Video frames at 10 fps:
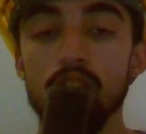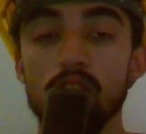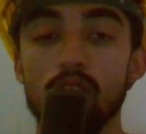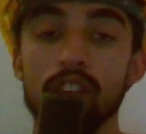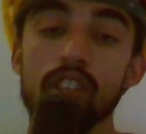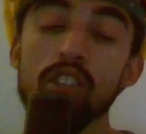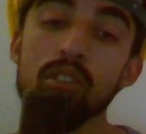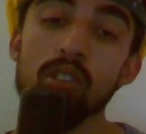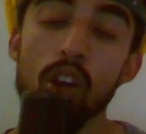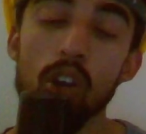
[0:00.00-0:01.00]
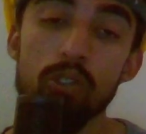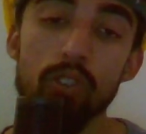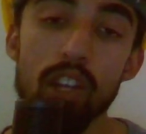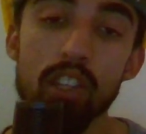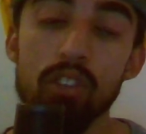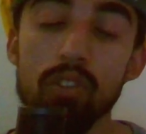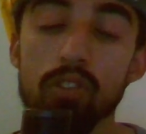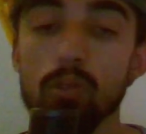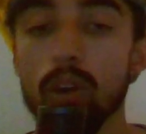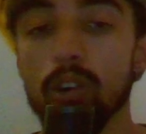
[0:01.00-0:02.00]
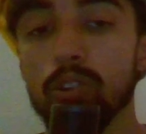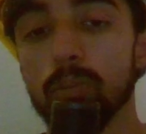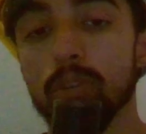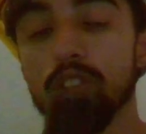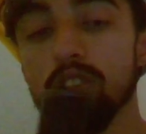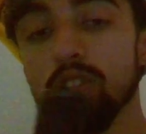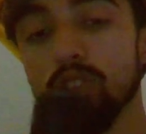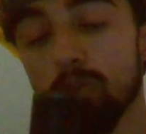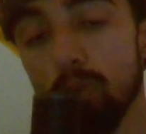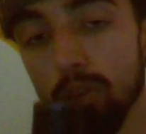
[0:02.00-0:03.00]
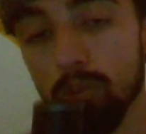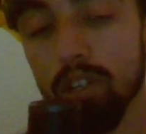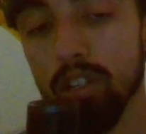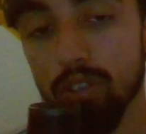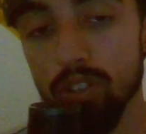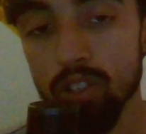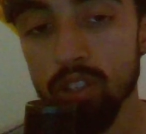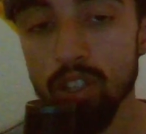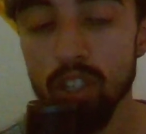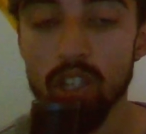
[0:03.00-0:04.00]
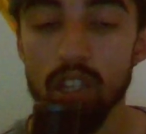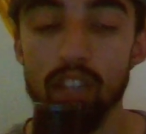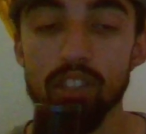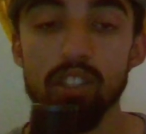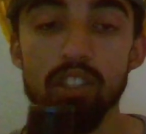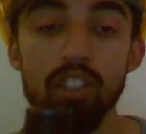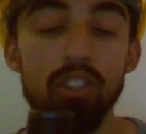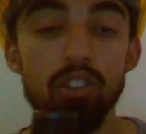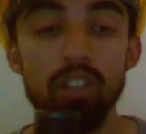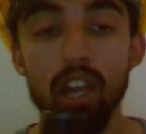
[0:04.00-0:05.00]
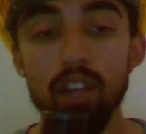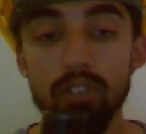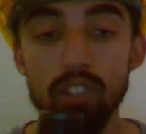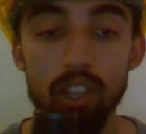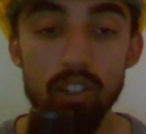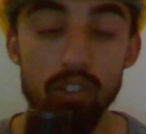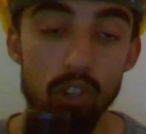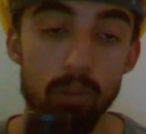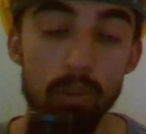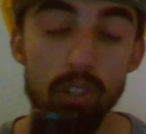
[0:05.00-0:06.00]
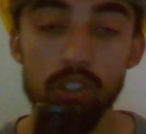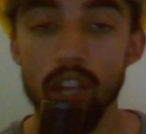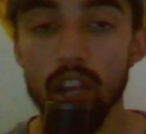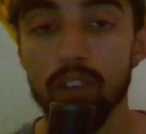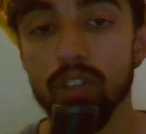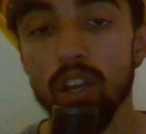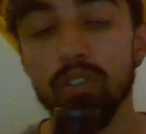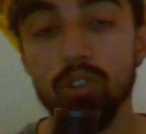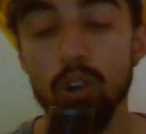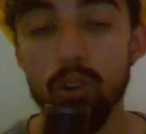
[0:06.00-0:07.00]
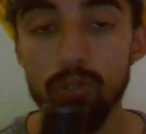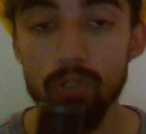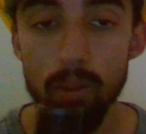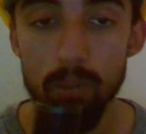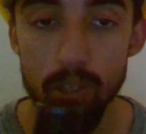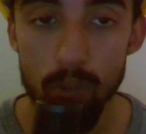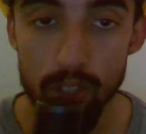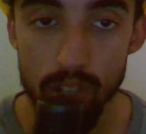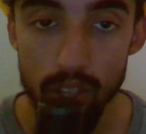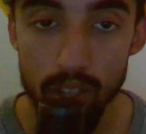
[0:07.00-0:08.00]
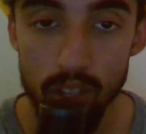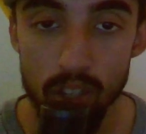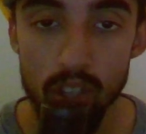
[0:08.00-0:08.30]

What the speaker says: And it is the cold reality of the world, but this is the world we live in. As I said, he's gonna have to get a job, he's gonna have to have his own family one day.